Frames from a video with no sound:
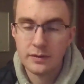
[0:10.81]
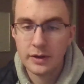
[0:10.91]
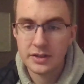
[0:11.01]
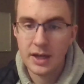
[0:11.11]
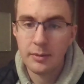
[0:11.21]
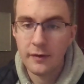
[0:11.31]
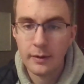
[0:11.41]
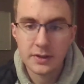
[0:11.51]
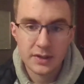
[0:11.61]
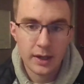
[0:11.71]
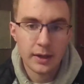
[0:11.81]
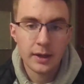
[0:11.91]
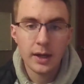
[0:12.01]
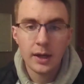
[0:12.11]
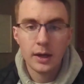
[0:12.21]
For example, if I were to say,
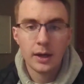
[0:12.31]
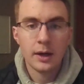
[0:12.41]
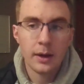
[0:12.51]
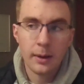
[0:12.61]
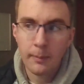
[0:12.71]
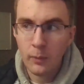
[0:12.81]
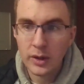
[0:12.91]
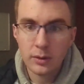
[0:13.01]
when